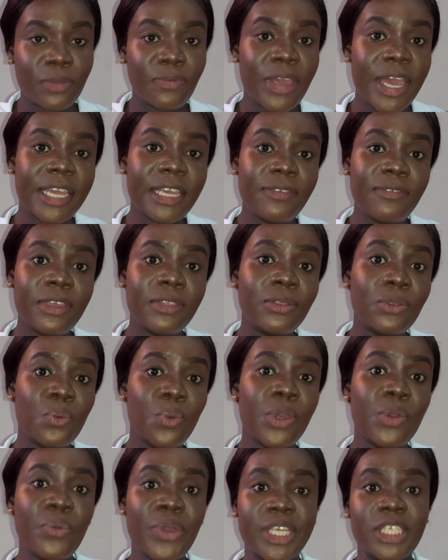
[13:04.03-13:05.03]
So if you are given
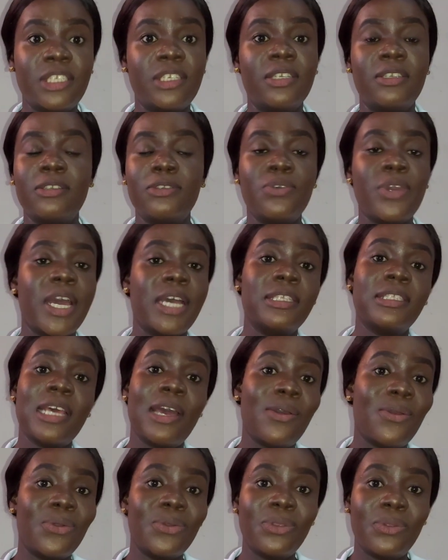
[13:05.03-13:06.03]
3 questions, you
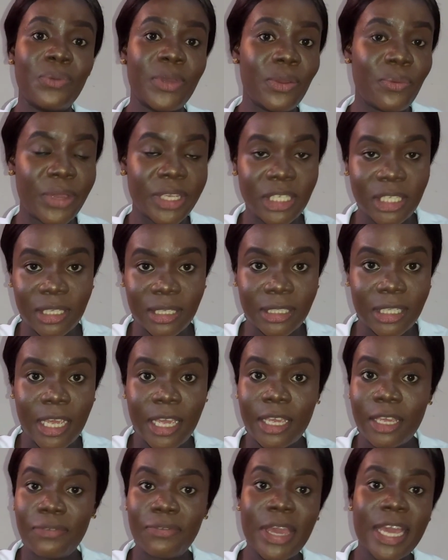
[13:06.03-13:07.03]
answer all 3 questions.
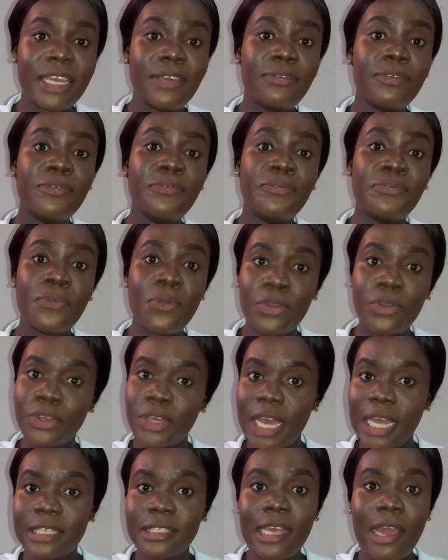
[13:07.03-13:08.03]
If you are given 4,
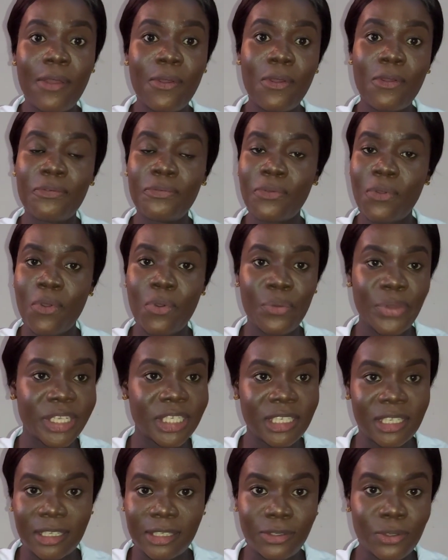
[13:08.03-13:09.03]
you answer all 4
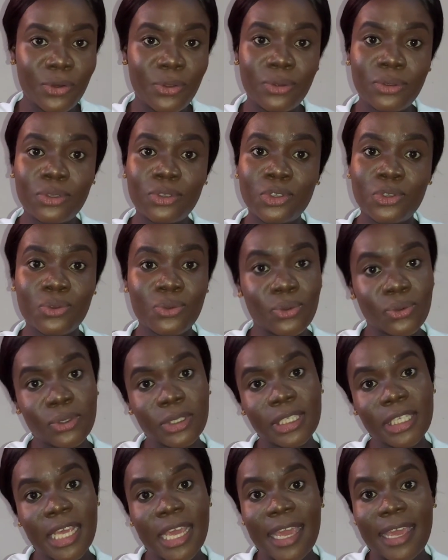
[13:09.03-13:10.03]
questions. You don't
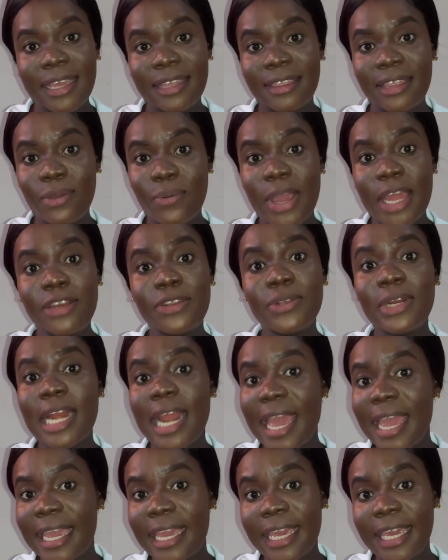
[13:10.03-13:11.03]
choose the one you
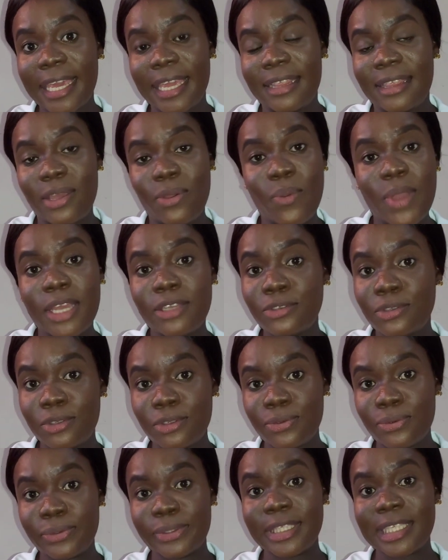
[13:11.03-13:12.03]
like and the ones
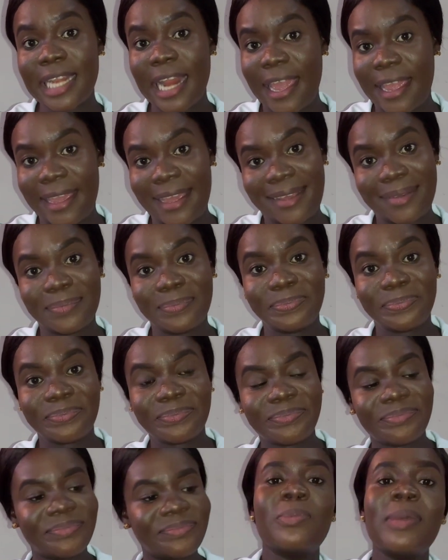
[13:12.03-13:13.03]
you don't like.
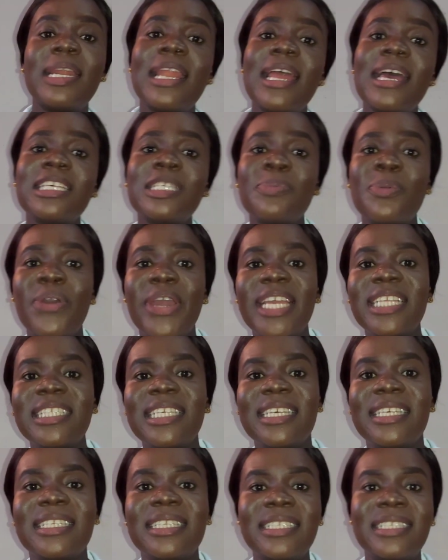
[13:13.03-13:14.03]
So my last
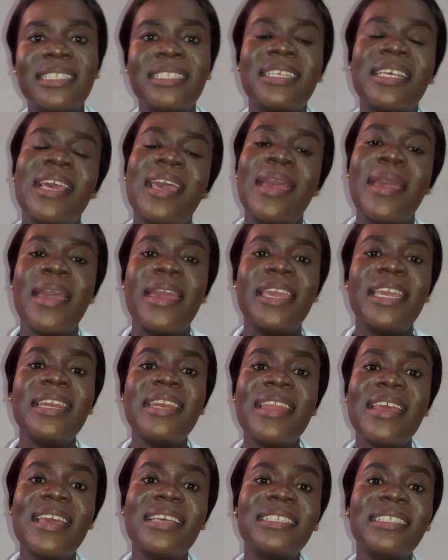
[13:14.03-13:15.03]
point is,
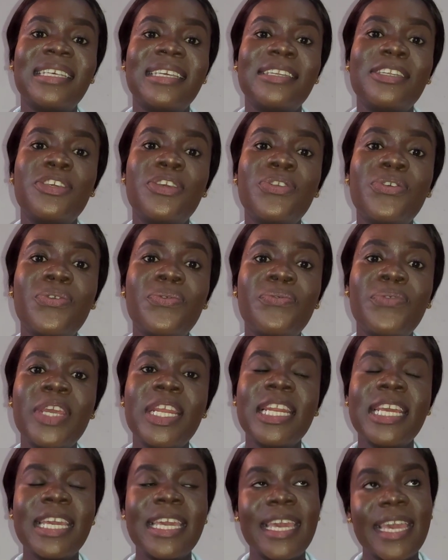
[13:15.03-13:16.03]
in nursing, you don't
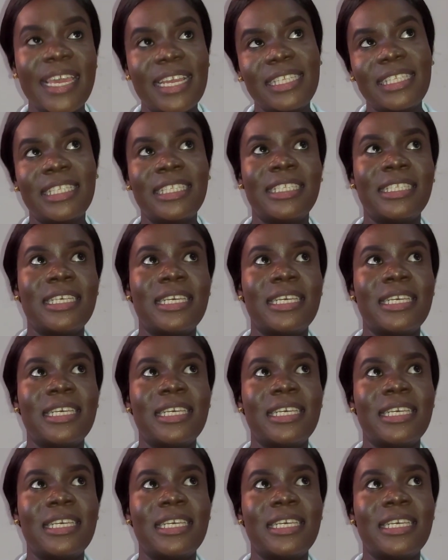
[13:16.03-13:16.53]
really get